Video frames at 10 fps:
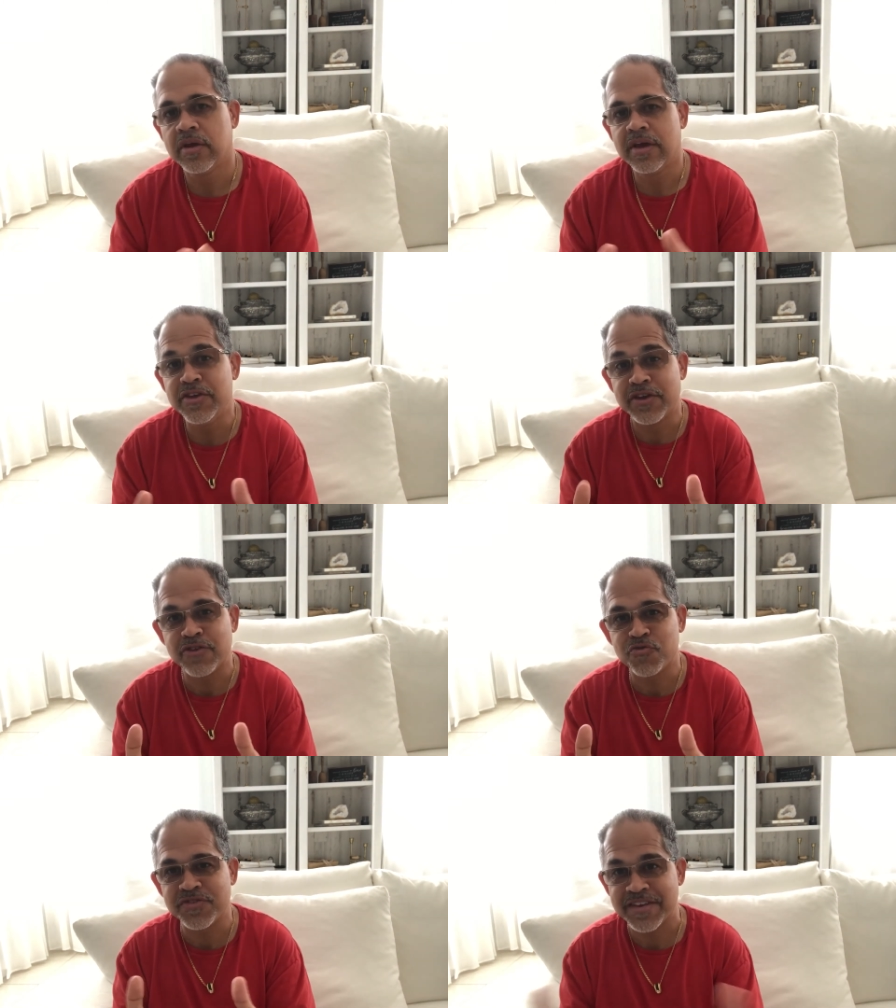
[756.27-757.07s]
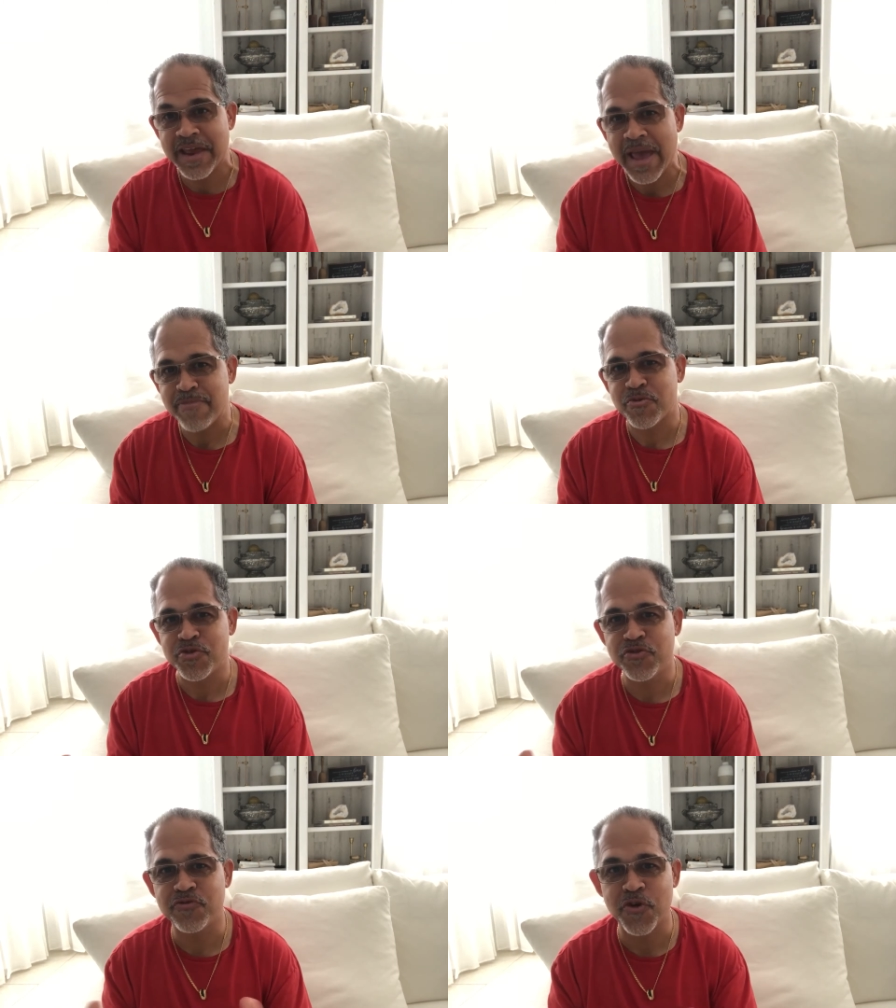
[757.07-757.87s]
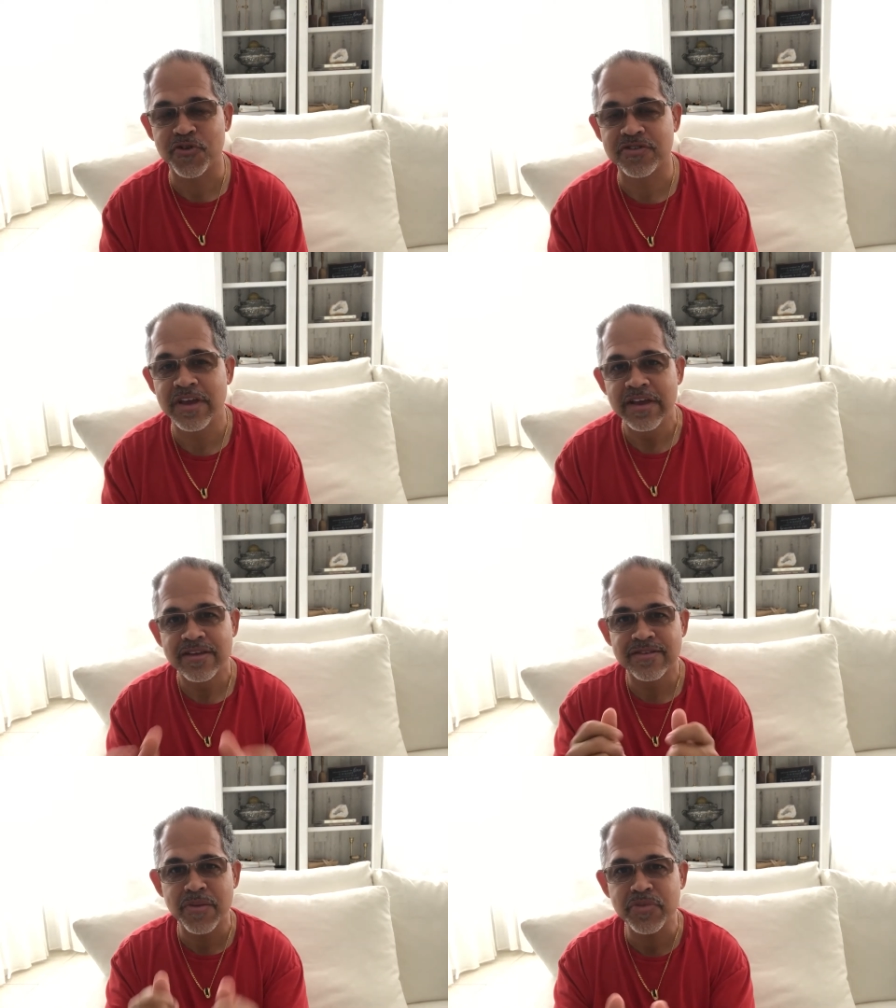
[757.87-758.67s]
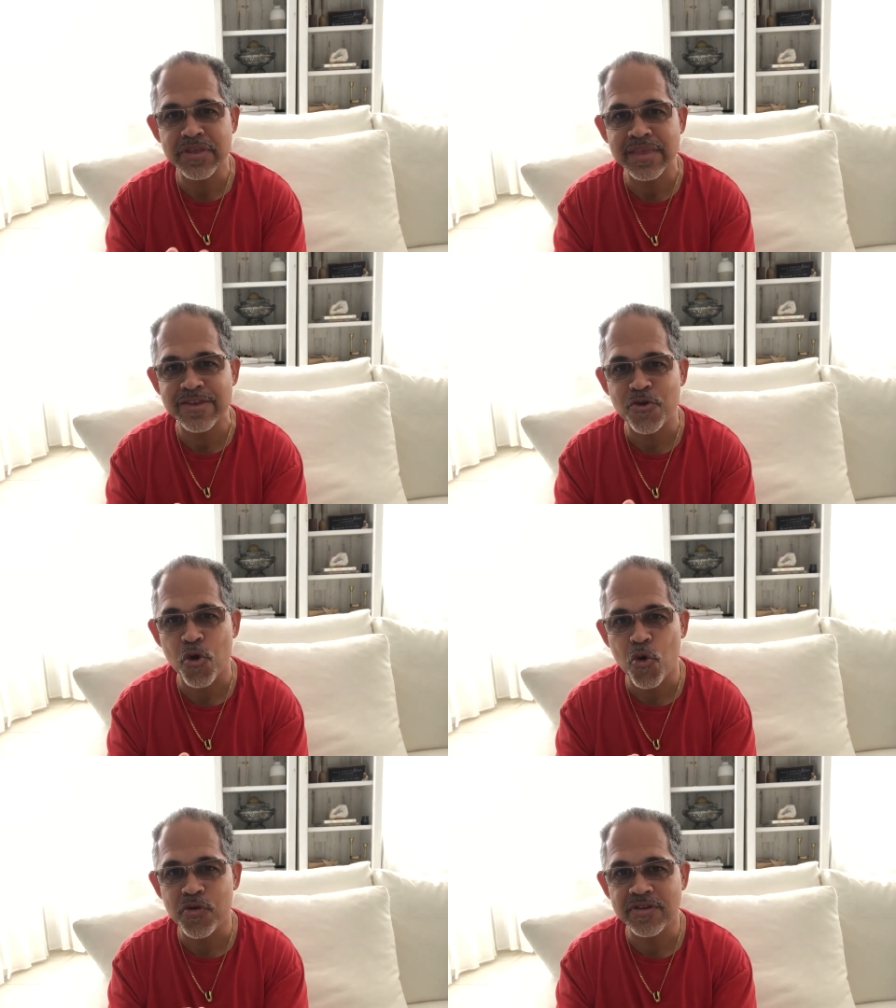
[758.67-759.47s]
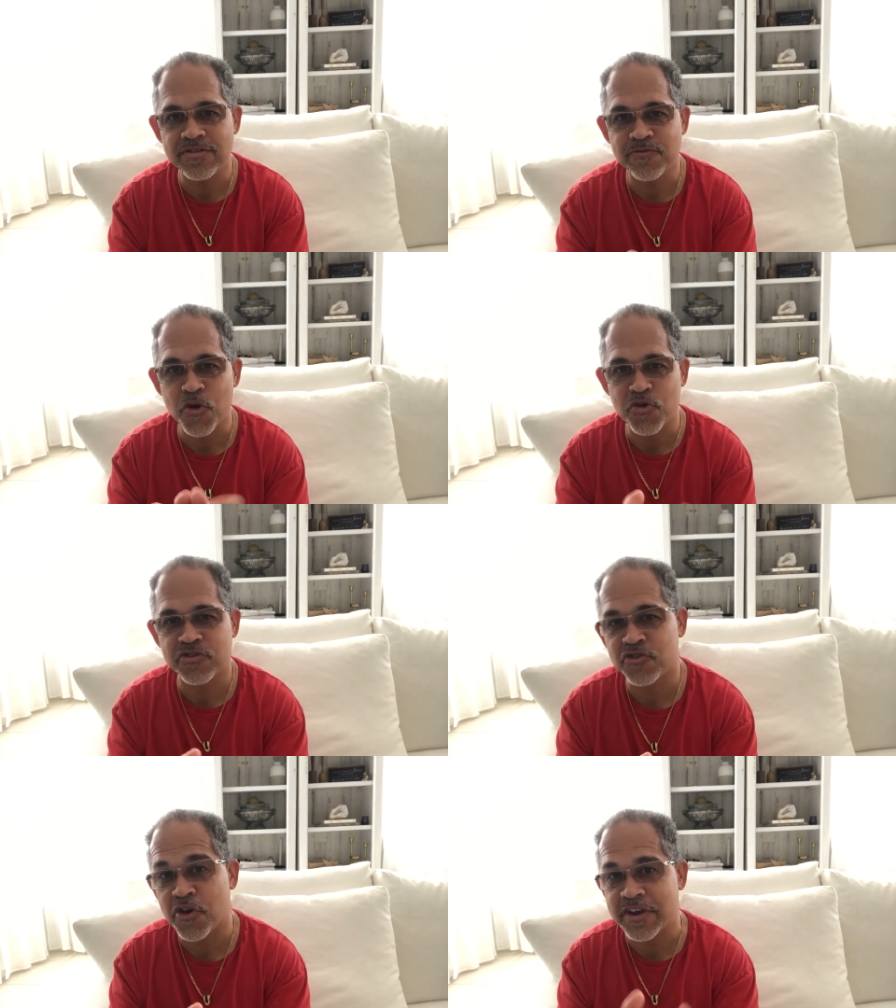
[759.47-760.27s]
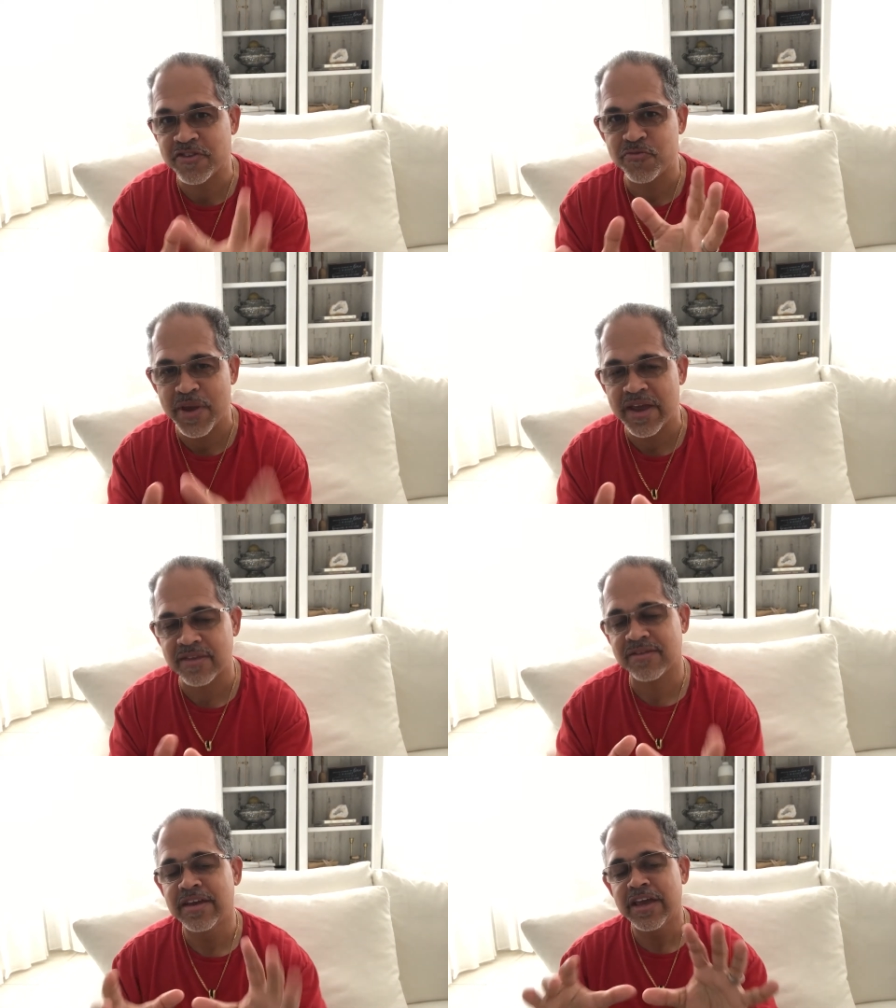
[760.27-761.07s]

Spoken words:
And you guess what's going to happen when you focus? Something that you always focus on expands.